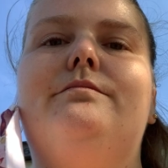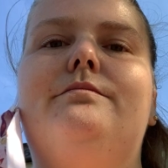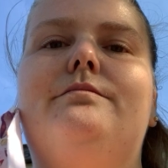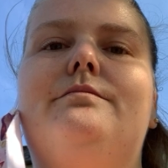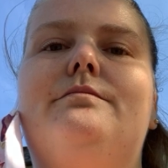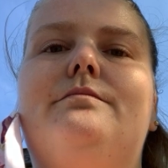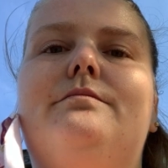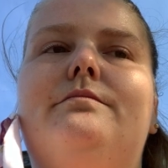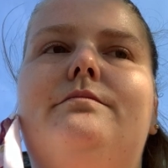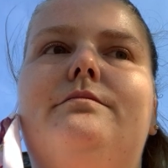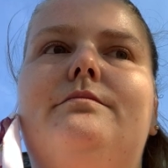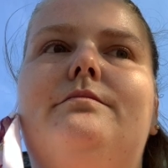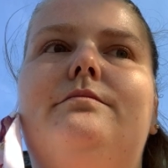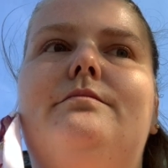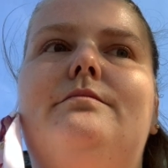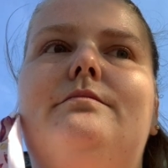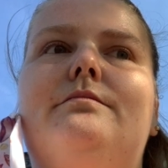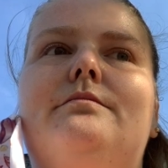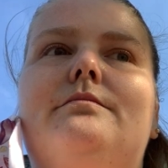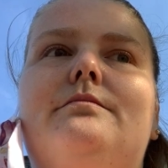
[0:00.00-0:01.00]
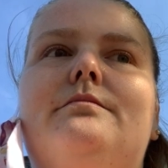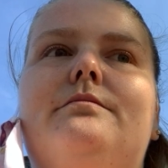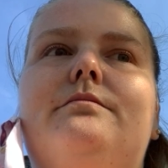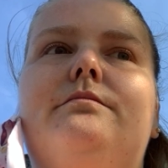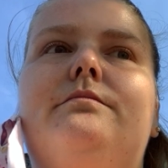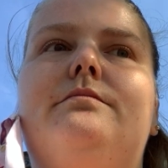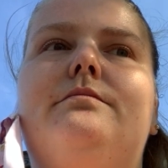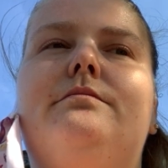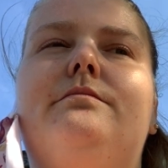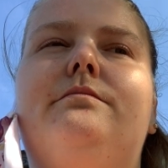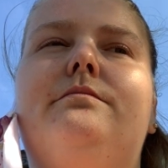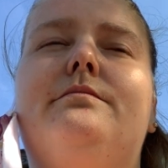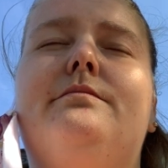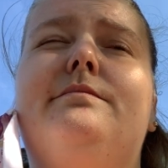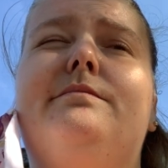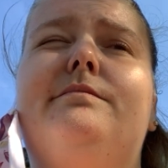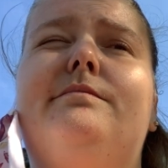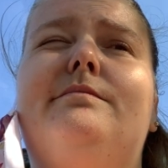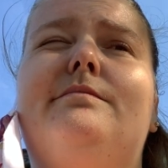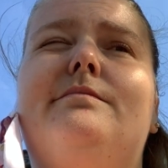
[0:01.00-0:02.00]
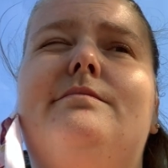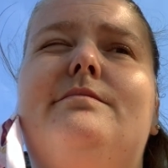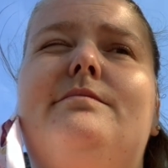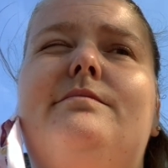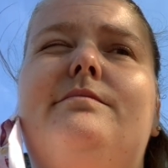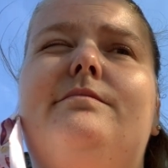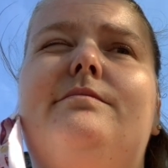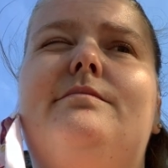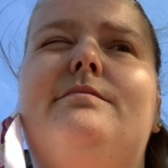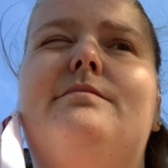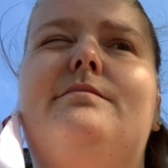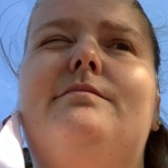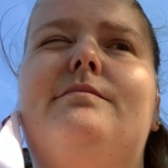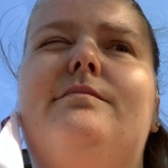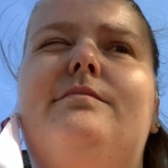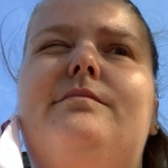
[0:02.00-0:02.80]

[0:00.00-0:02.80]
Nobody speaks.